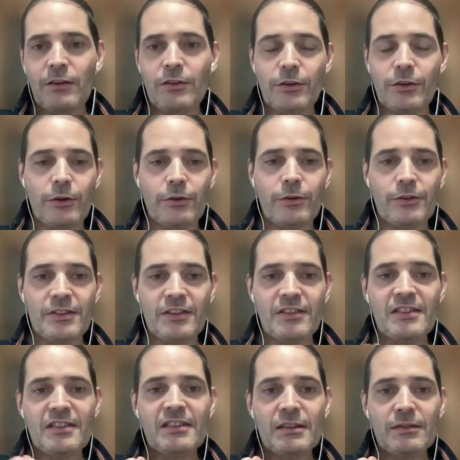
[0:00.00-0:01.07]
the
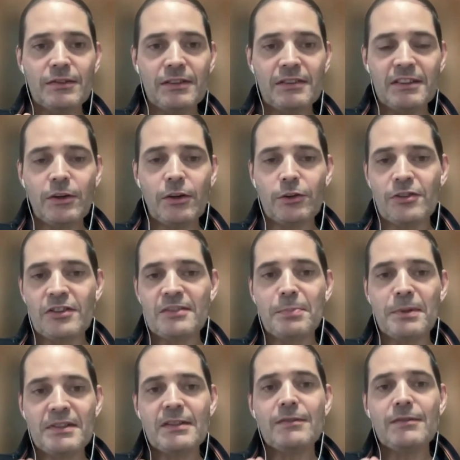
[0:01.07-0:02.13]
sensitivity or the
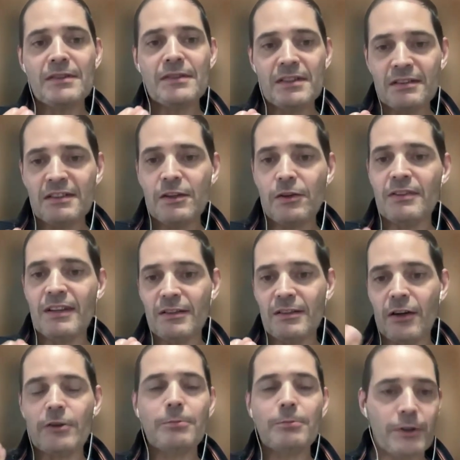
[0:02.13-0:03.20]
specificity on that
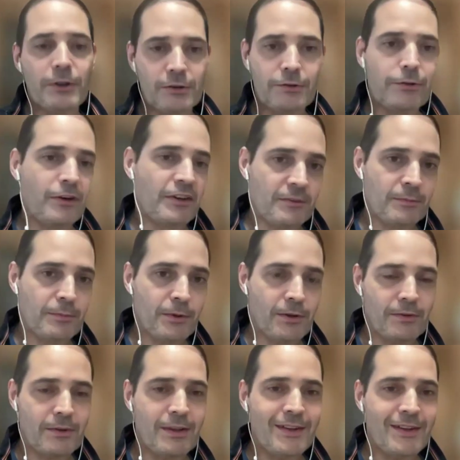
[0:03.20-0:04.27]
endpoint, for
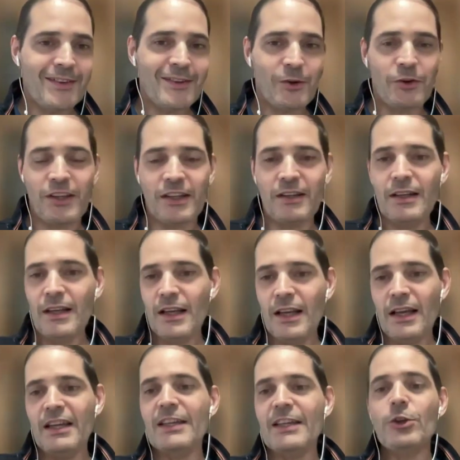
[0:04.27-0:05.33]
example. Okay.
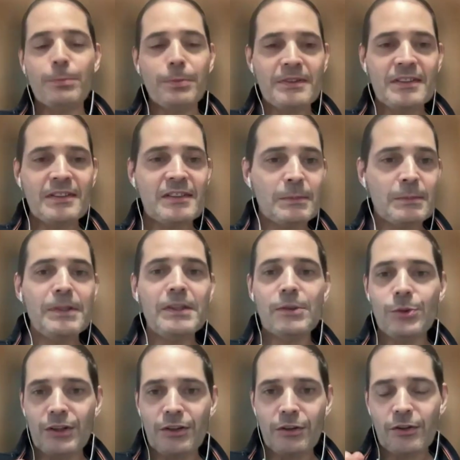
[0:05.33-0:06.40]
In the PCCP, you
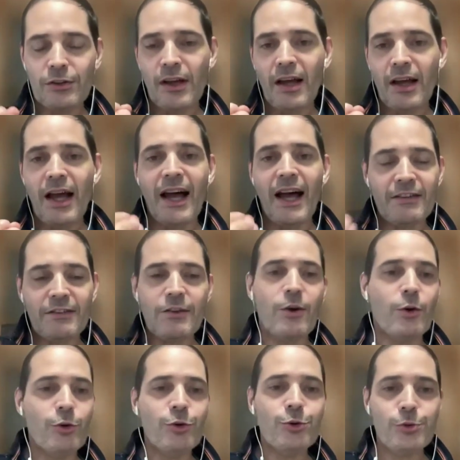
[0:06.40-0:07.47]
cannot add
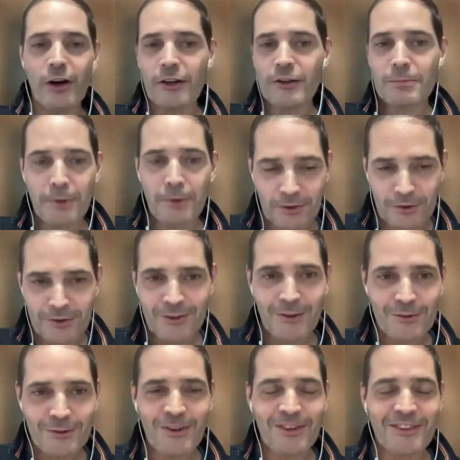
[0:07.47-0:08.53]
new endpoints,
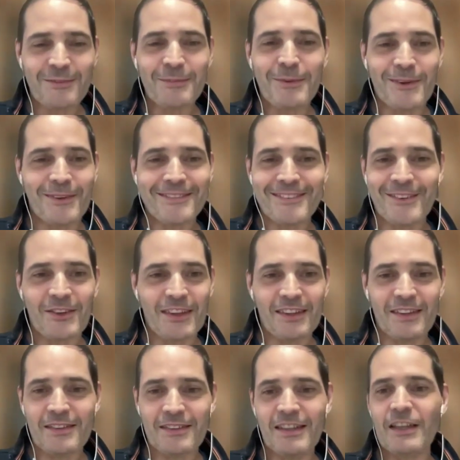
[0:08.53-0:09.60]
for example.
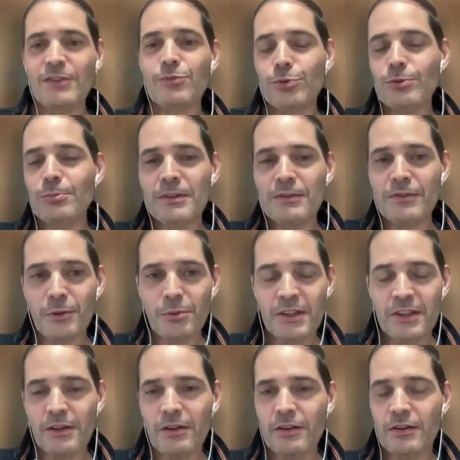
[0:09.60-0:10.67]
Okay. That would be
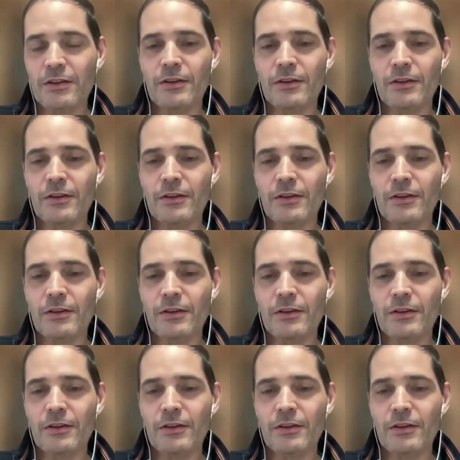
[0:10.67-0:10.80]
very